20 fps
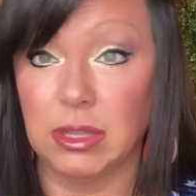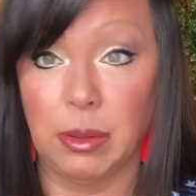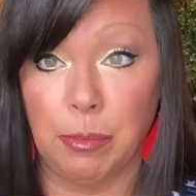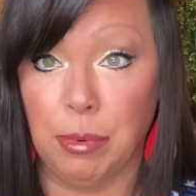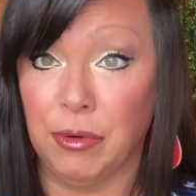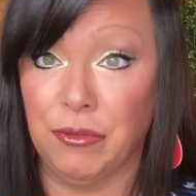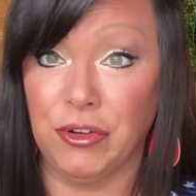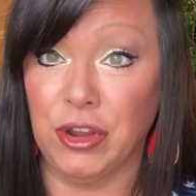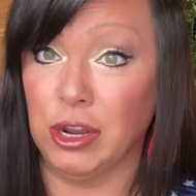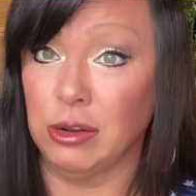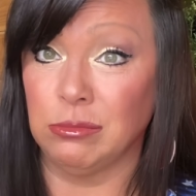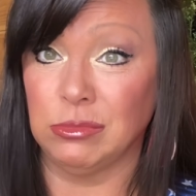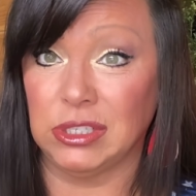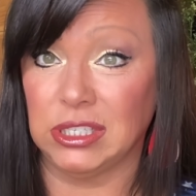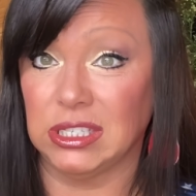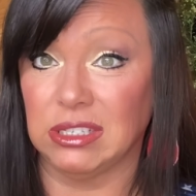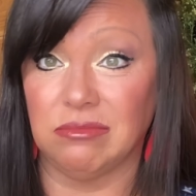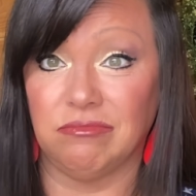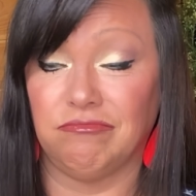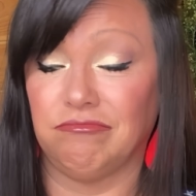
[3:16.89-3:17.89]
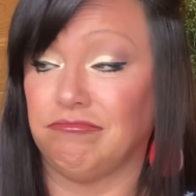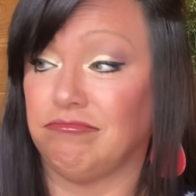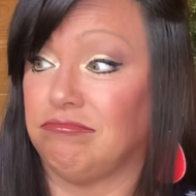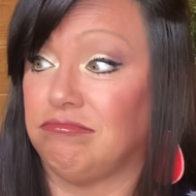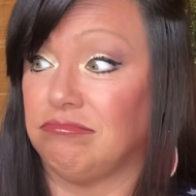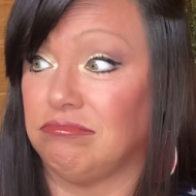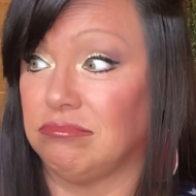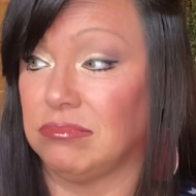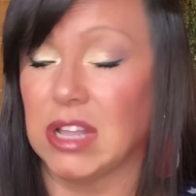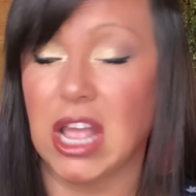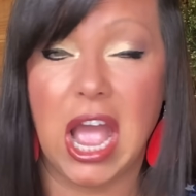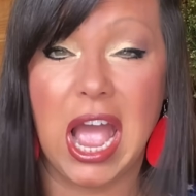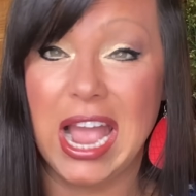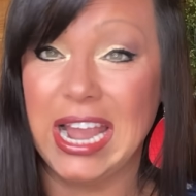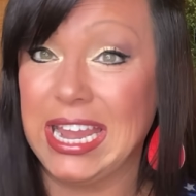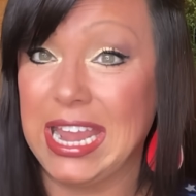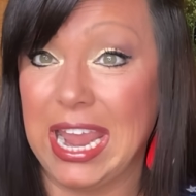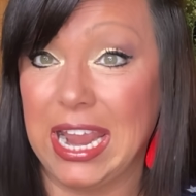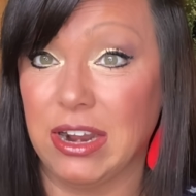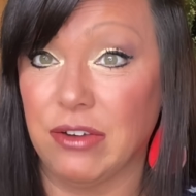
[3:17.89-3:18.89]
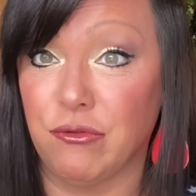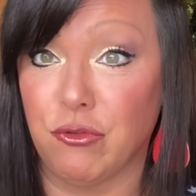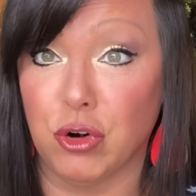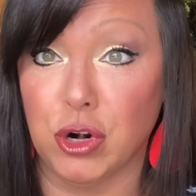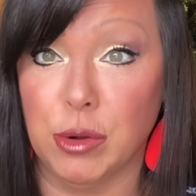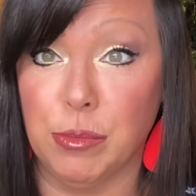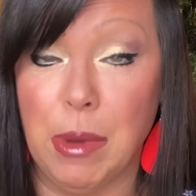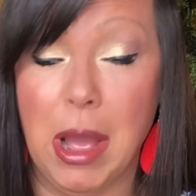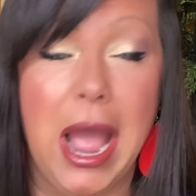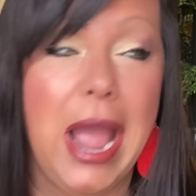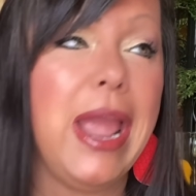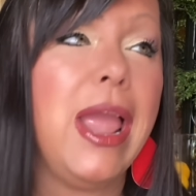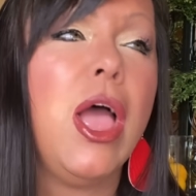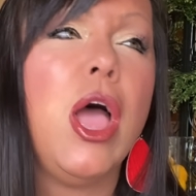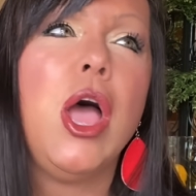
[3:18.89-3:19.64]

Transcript: perfumes I can't afford to buy.